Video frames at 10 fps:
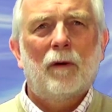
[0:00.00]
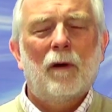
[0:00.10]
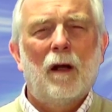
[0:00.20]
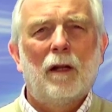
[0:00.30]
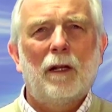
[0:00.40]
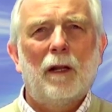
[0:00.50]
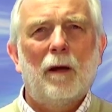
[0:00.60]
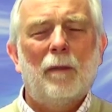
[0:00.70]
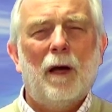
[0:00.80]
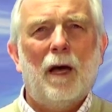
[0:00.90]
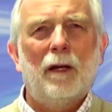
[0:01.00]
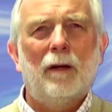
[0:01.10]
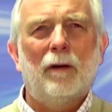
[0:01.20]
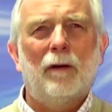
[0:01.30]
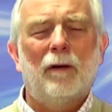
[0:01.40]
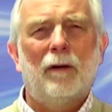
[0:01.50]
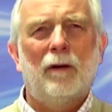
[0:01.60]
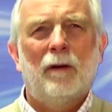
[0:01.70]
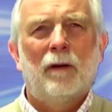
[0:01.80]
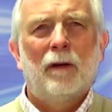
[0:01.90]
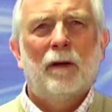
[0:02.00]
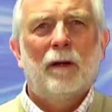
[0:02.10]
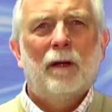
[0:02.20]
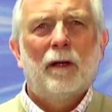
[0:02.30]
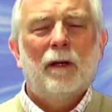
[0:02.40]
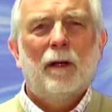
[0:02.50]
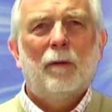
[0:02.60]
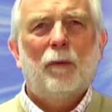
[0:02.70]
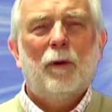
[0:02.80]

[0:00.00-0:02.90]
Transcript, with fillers: calling them higher and